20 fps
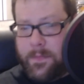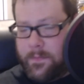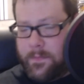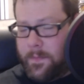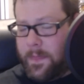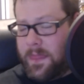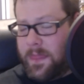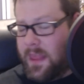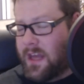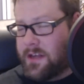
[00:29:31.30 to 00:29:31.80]

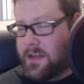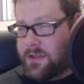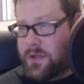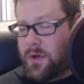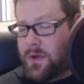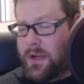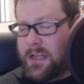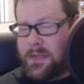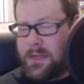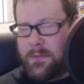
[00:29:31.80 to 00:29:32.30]

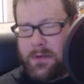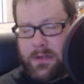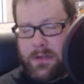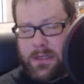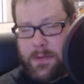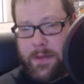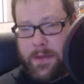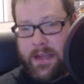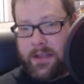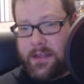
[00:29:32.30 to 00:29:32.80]

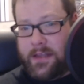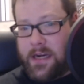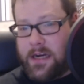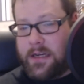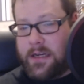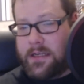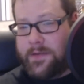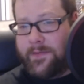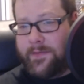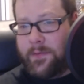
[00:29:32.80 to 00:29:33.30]
make it there
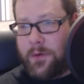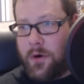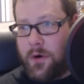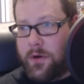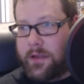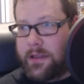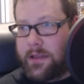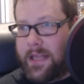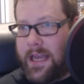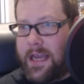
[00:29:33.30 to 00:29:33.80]
because of a broken
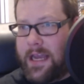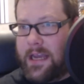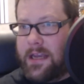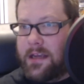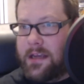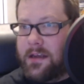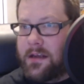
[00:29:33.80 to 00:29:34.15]
leg.